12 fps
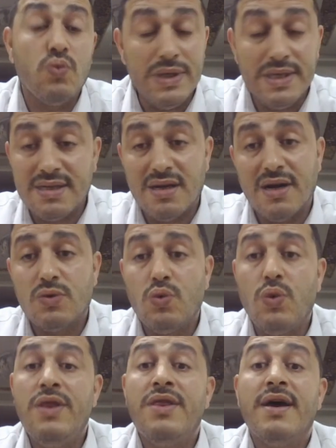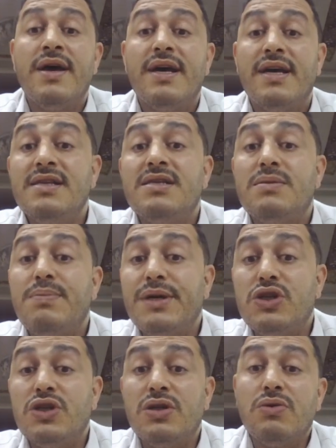We start with
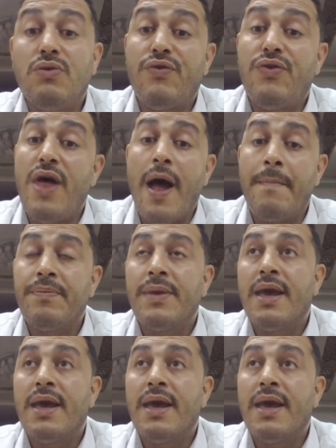inspection of the